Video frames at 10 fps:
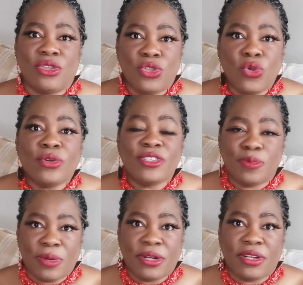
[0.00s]
your
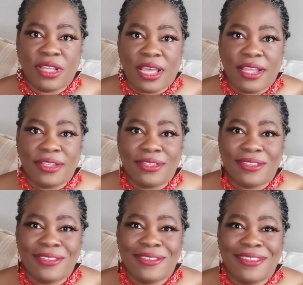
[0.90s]
spirit
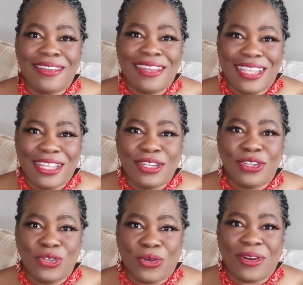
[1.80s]
guides need
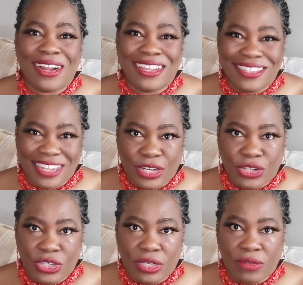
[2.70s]
your
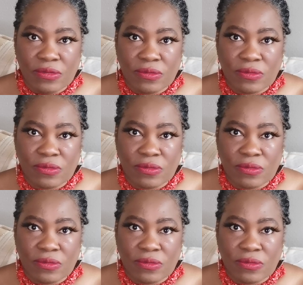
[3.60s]
attention.